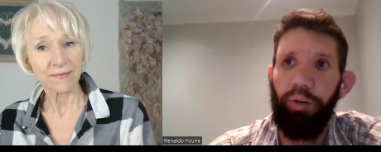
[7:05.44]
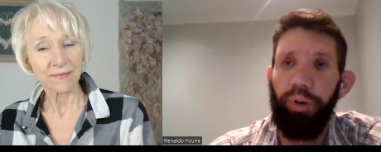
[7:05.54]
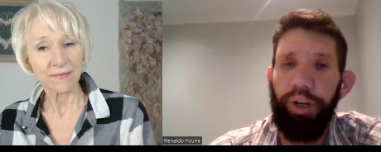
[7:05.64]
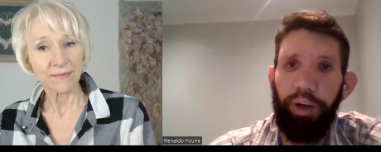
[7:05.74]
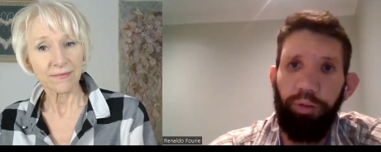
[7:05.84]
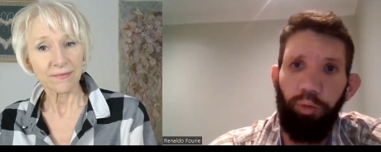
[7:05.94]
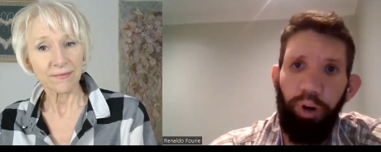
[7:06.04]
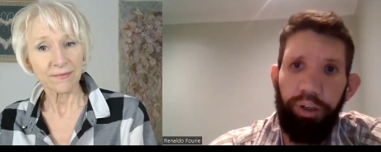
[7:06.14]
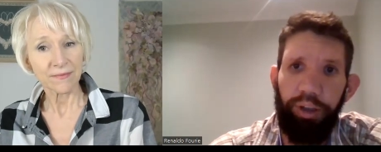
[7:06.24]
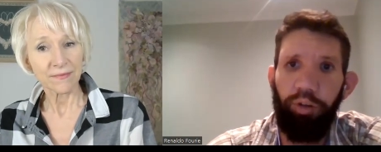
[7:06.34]
Speaker 1: we then
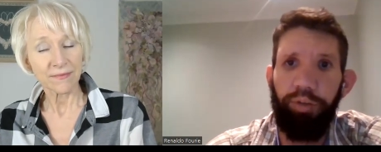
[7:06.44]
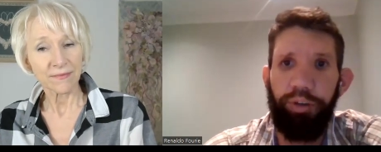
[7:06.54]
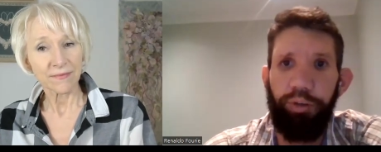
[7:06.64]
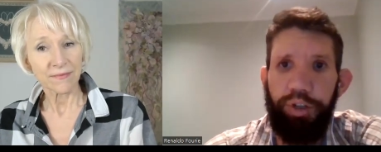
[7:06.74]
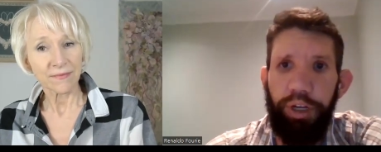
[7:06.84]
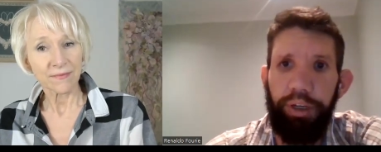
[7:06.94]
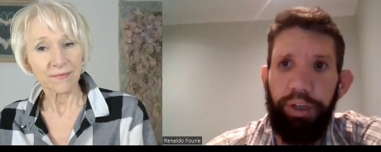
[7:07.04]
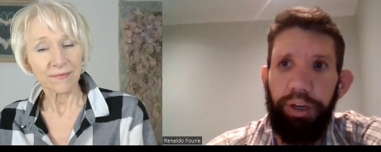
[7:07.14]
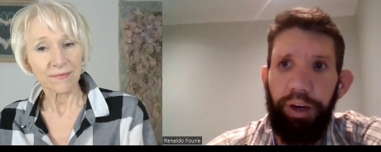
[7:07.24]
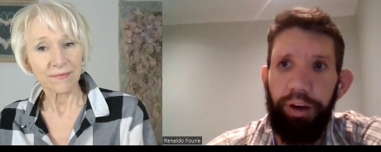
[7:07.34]
worked over to
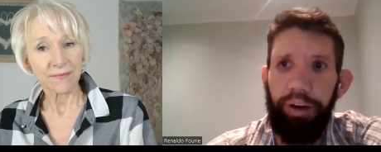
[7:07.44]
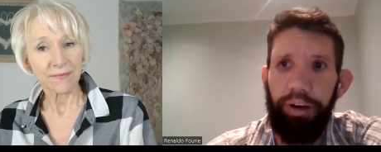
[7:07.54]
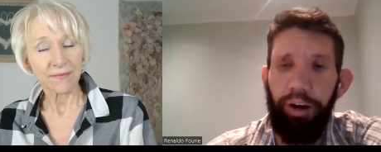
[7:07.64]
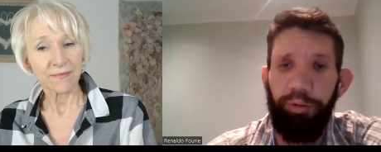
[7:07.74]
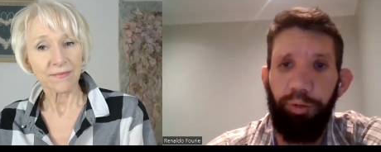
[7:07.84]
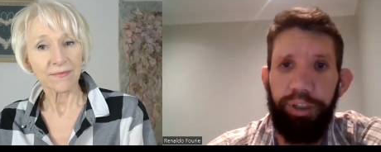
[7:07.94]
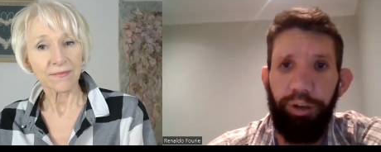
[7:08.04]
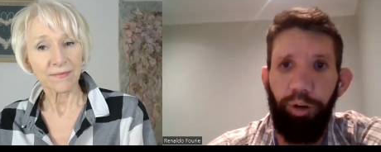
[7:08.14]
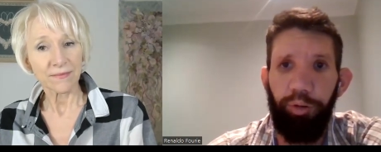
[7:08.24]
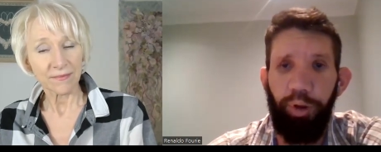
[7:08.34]
gin. Uh, I've worked a
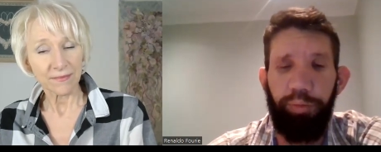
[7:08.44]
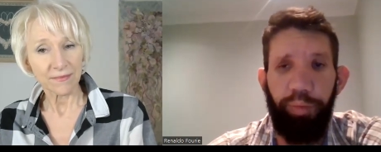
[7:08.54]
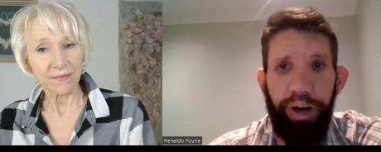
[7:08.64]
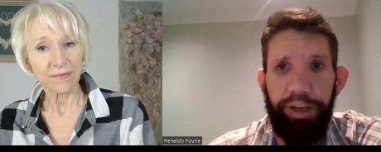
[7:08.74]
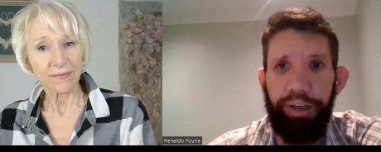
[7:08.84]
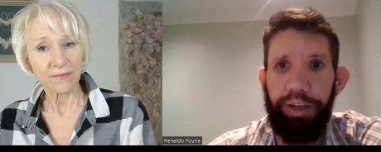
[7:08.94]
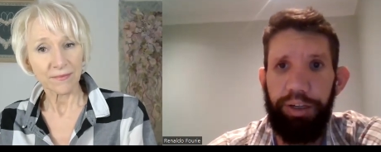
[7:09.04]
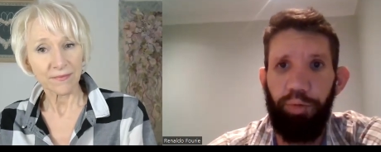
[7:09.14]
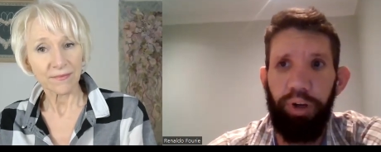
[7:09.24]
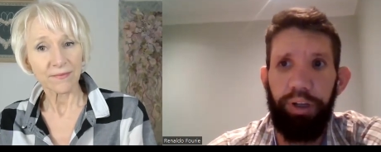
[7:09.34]
lot with brandy
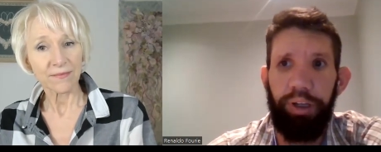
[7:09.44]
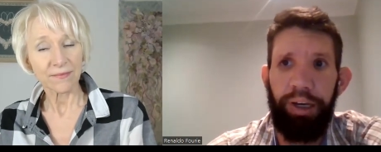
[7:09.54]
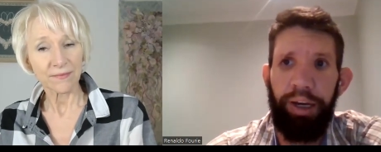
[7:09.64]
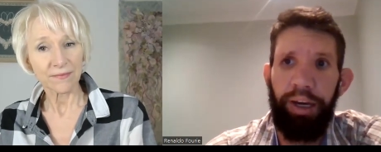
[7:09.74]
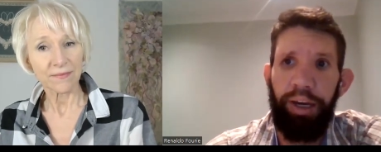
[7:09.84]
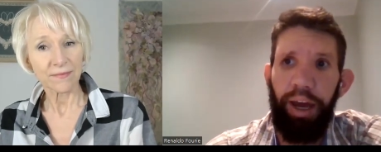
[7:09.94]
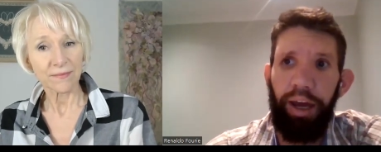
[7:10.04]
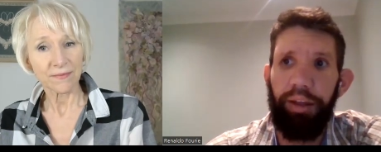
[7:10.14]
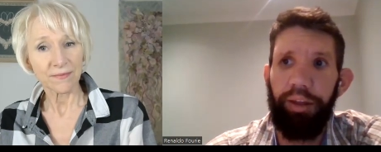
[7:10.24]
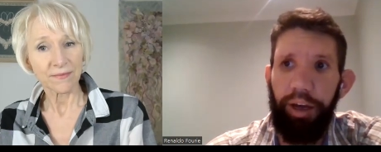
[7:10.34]
as well.
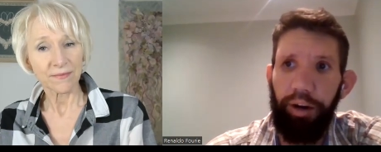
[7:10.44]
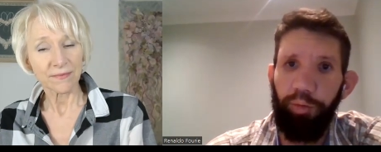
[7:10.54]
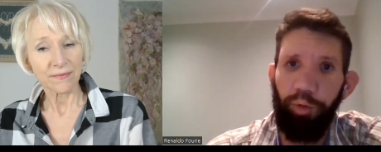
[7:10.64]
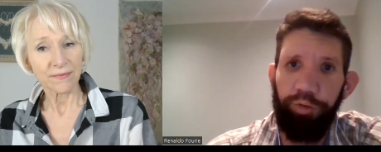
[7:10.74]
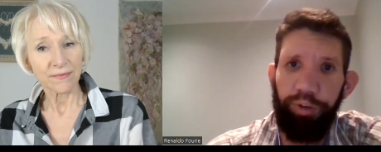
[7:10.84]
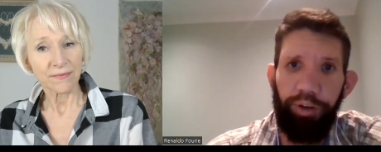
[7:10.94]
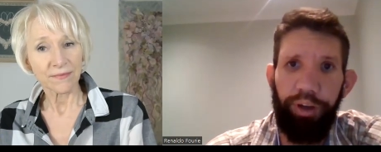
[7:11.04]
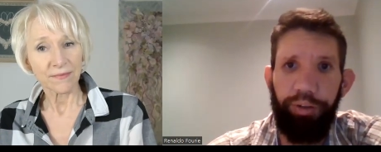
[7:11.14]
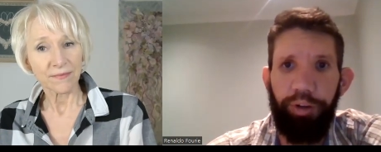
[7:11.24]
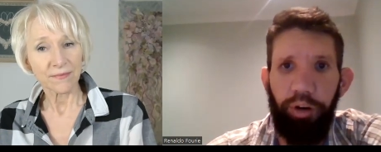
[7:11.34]
And then I moved
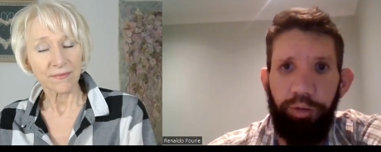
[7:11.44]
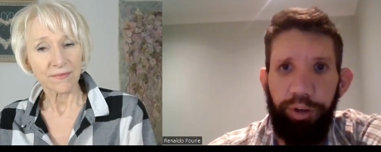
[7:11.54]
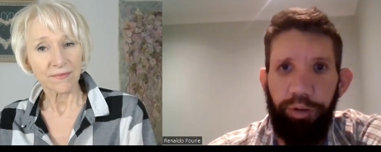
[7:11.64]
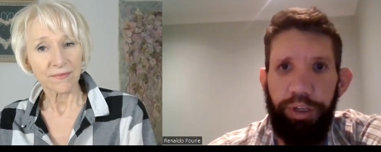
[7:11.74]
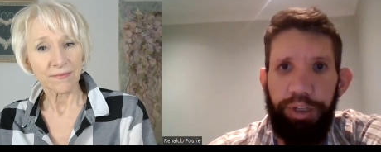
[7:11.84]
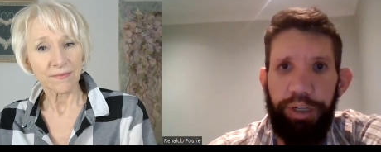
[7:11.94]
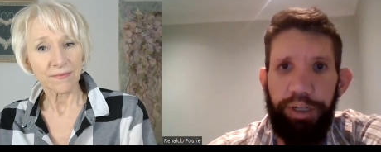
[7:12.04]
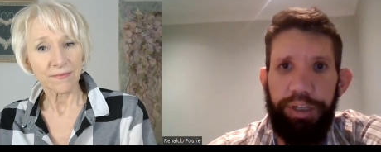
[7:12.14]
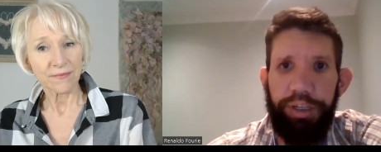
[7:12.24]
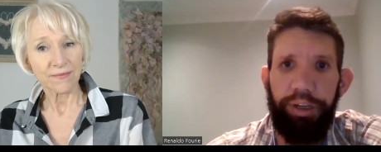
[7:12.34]
over, over to the gin
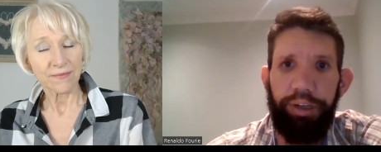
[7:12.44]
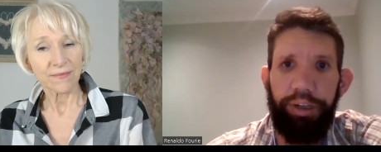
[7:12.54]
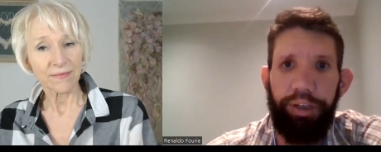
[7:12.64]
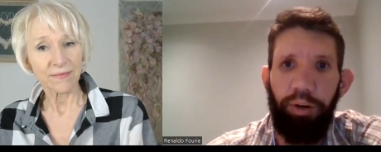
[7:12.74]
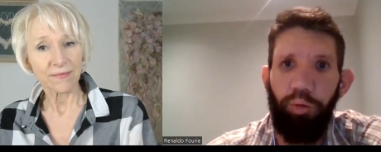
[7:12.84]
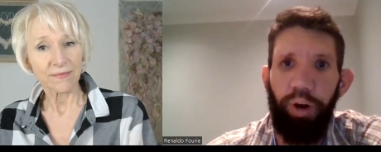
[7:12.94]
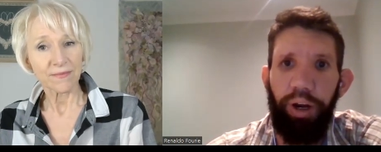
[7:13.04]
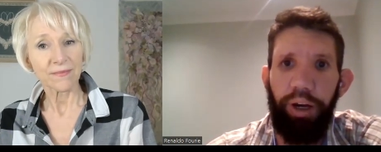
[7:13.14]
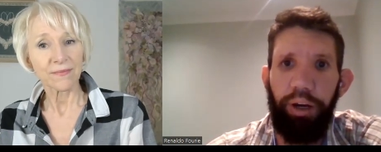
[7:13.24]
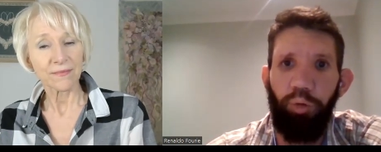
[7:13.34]
distillery
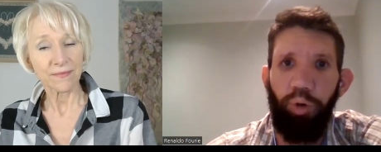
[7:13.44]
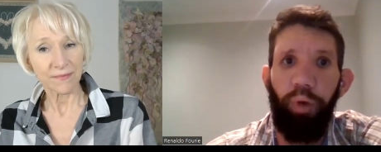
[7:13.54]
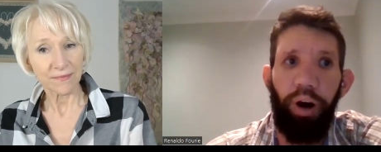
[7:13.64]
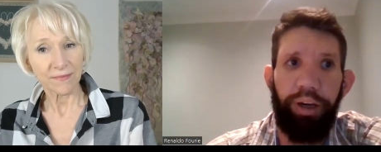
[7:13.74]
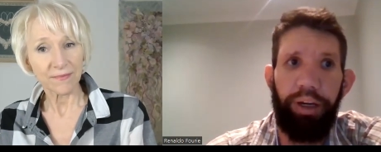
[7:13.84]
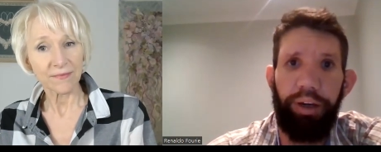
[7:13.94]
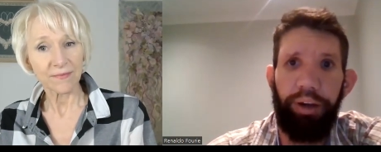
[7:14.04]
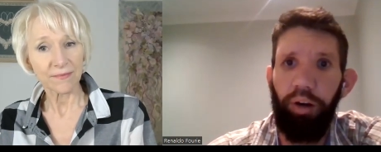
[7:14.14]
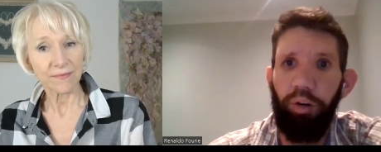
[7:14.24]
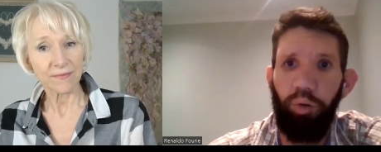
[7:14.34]
where we buy in
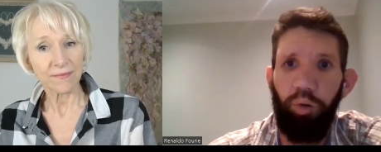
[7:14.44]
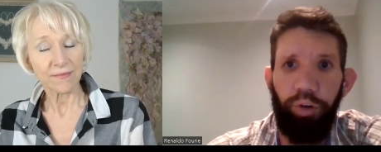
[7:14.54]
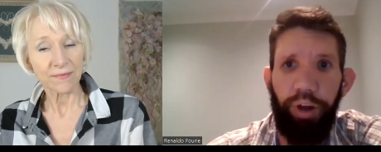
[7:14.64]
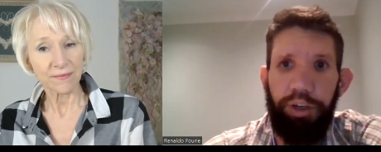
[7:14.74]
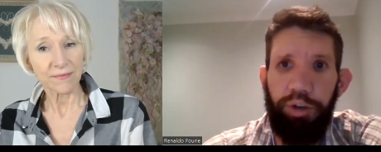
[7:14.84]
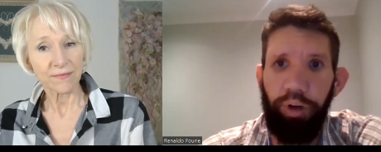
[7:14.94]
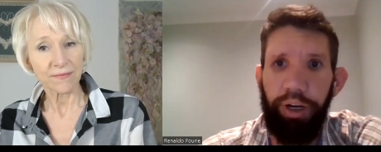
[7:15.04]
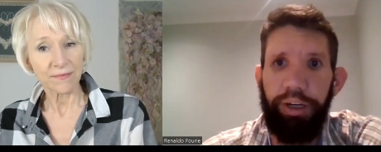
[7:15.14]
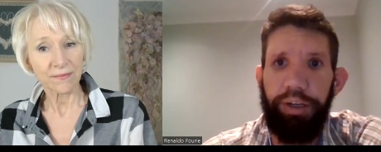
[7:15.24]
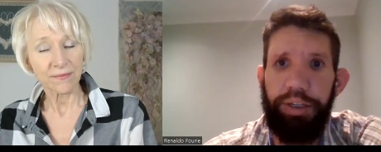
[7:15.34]
an alcohol that's
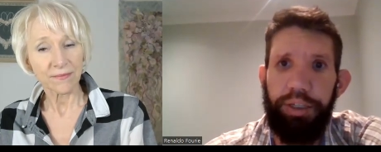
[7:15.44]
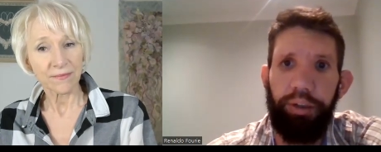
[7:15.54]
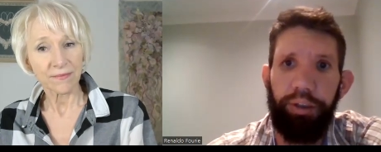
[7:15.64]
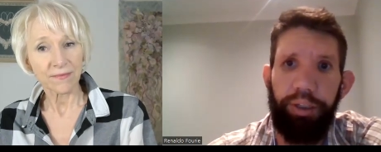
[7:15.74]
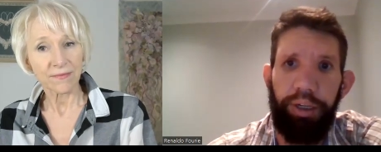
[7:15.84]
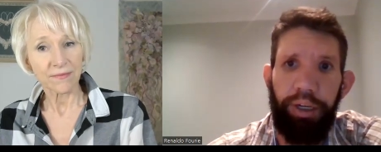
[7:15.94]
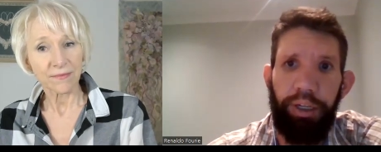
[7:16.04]
already distilled